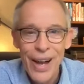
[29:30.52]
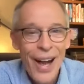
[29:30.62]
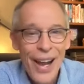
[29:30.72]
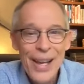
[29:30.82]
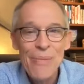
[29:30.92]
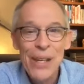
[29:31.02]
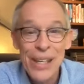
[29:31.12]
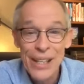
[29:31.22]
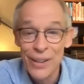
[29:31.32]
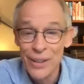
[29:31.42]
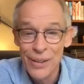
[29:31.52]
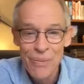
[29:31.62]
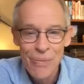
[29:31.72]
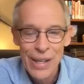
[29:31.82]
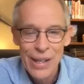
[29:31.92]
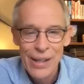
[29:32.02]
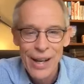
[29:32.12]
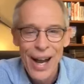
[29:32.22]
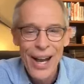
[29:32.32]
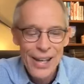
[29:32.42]
i am here
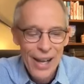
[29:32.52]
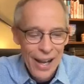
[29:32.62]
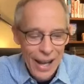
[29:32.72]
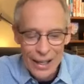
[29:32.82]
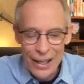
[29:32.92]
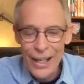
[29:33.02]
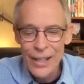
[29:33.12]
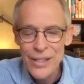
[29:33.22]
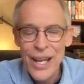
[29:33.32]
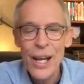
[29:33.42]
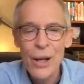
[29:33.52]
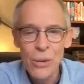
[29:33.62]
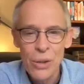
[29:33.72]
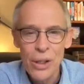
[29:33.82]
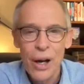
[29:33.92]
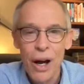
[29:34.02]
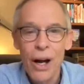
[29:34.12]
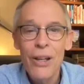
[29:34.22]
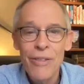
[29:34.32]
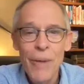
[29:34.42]
i i let down
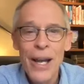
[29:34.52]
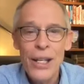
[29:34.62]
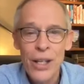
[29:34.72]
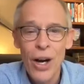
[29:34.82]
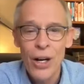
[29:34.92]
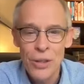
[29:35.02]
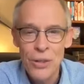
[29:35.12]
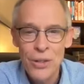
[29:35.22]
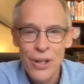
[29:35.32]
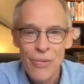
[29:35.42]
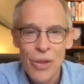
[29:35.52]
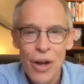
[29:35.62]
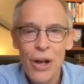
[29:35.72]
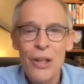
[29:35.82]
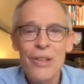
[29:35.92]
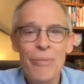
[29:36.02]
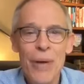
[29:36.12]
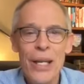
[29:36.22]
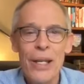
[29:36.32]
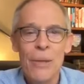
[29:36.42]
all of my guards all of
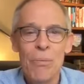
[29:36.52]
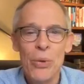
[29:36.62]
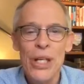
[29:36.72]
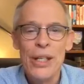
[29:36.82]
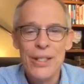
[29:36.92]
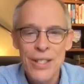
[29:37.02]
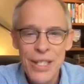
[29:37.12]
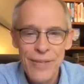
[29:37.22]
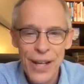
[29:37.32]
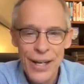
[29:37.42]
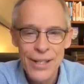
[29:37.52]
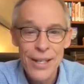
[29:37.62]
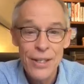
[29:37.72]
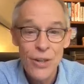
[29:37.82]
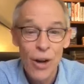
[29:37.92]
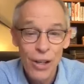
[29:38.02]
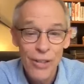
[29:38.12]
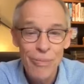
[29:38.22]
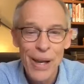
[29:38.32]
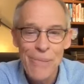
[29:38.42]
my preconceived ideas all
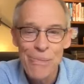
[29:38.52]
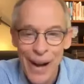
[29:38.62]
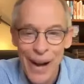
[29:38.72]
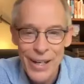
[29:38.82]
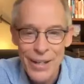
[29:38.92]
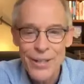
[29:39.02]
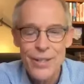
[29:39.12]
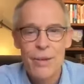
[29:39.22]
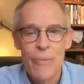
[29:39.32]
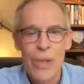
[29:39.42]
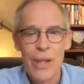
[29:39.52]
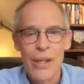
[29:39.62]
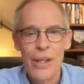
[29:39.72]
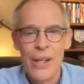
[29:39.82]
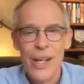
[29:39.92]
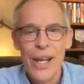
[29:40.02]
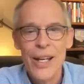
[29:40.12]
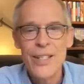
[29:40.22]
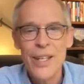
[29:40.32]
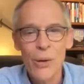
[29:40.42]
of my bias and
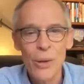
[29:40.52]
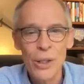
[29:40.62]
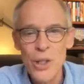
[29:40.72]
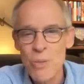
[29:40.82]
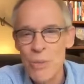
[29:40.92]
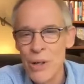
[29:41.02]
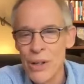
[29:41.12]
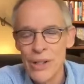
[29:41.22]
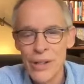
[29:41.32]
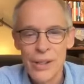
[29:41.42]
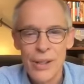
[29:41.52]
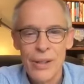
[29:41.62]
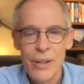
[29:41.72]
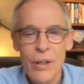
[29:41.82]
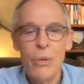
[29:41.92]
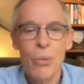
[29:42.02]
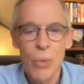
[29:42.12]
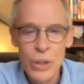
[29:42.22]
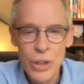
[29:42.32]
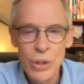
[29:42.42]
i say holy spirit
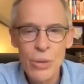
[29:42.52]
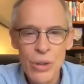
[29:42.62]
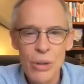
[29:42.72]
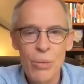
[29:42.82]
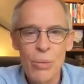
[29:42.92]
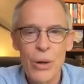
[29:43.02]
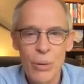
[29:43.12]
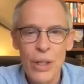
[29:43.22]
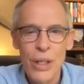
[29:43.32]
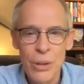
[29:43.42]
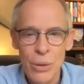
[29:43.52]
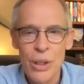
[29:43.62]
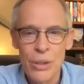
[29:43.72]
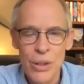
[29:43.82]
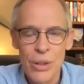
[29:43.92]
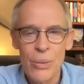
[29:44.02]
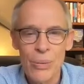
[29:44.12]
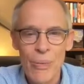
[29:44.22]
would you do what only you can do